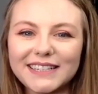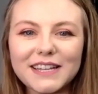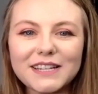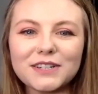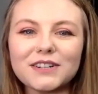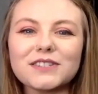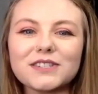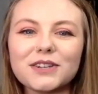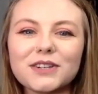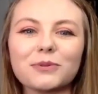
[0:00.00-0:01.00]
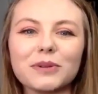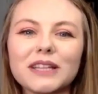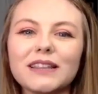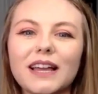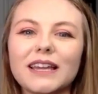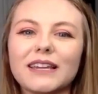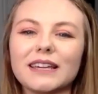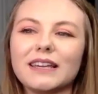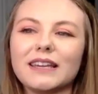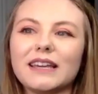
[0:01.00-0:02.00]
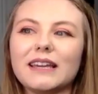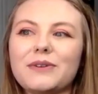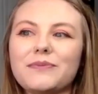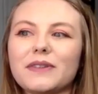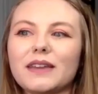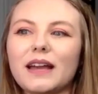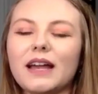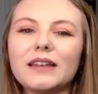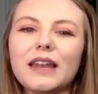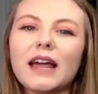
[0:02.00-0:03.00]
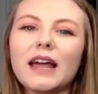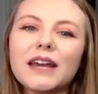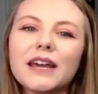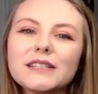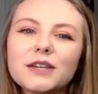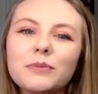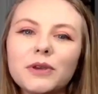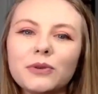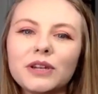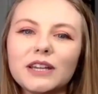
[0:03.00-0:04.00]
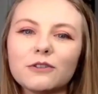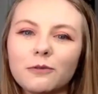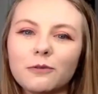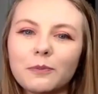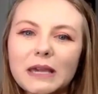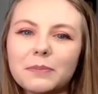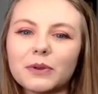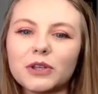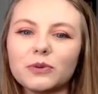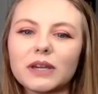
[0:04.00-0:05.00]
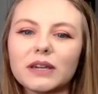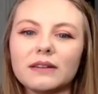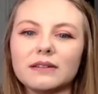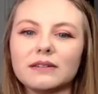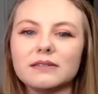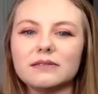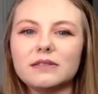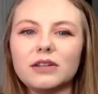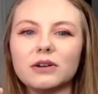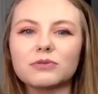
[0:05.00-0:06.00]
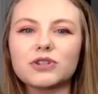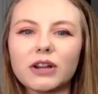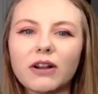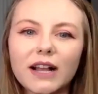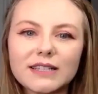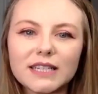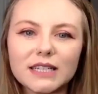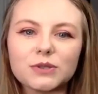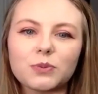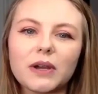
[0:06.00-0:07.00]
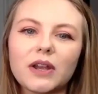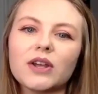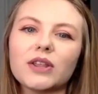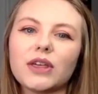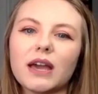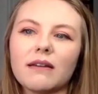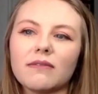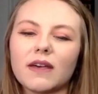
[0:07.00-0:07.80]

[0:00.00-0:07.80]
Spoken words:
it turns into a really like a nice community of people you can, you know, share ideas with and like